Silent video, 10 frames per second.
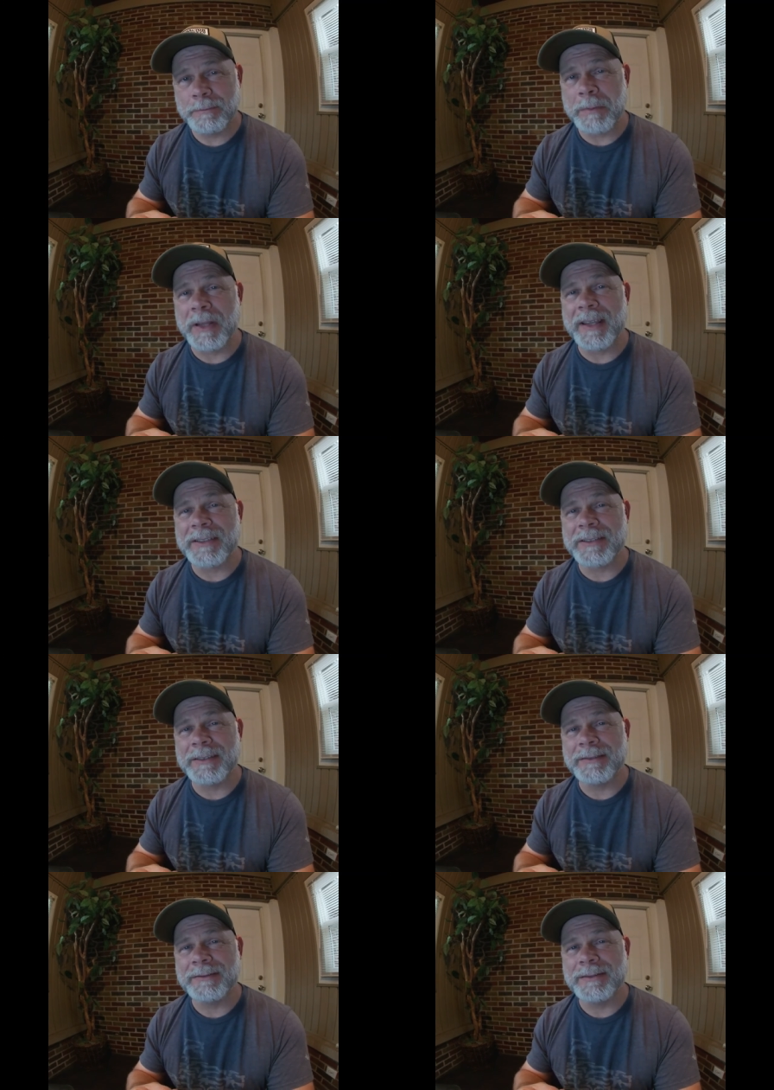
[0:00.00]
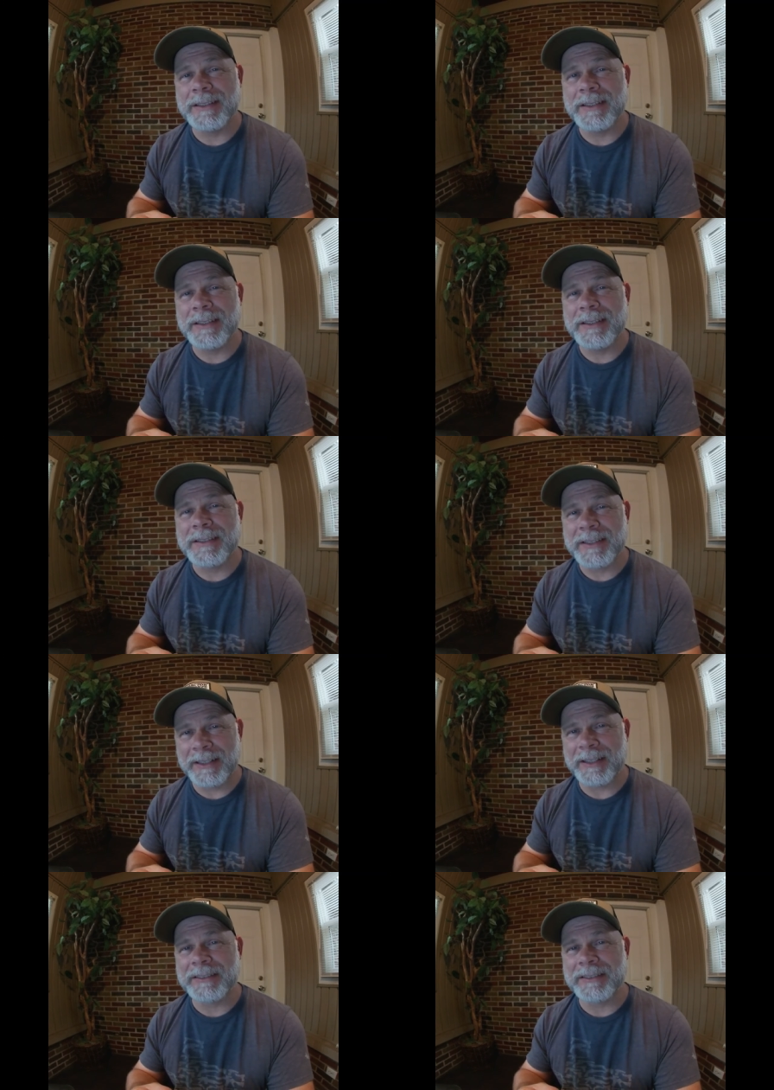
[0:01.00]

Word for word: Be blessed. See you